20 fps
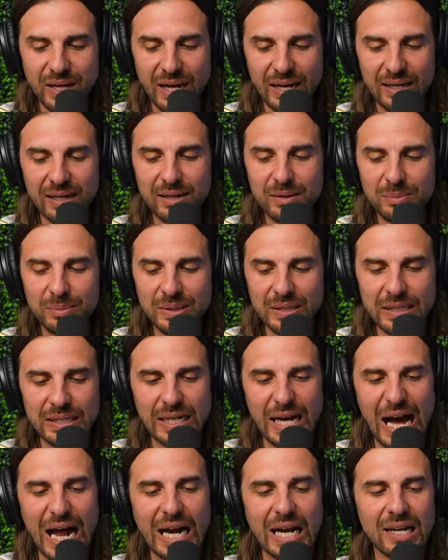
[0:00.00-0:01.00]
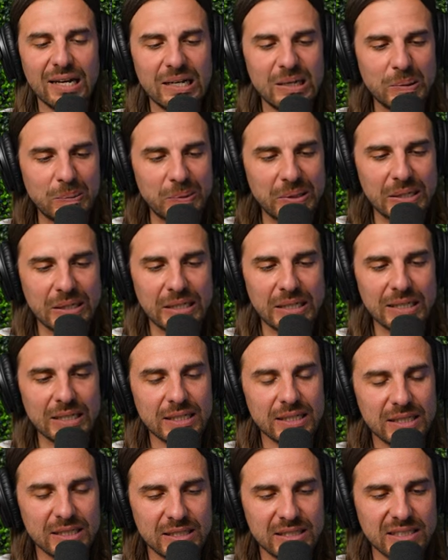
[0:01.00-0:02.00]
I love it. I love it.
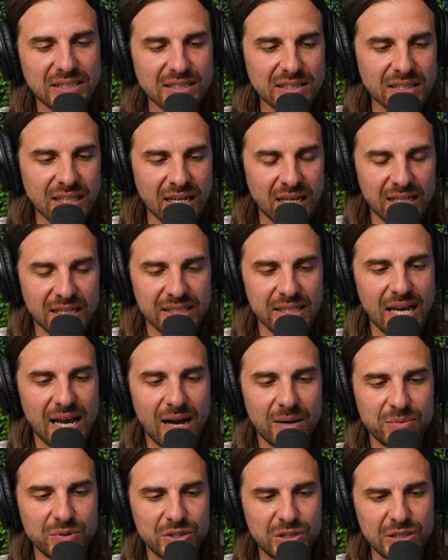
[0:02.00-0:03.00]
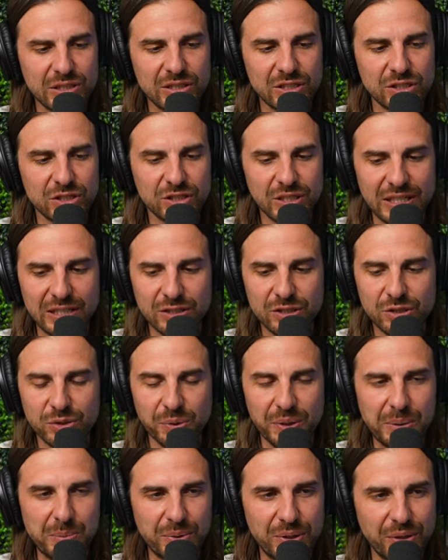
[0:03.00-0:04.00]
Yeah, I'm just
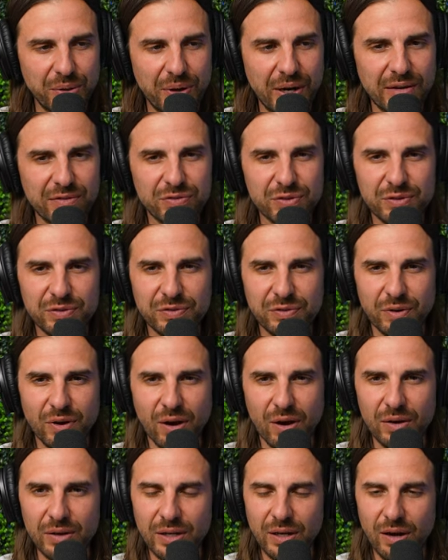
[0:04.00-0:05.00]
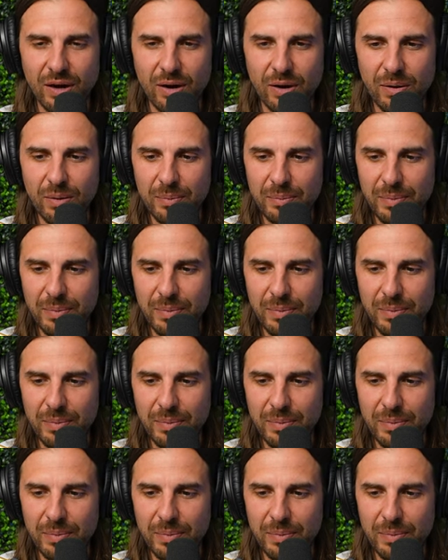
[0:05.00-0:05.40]
extremely grateful for all y'all,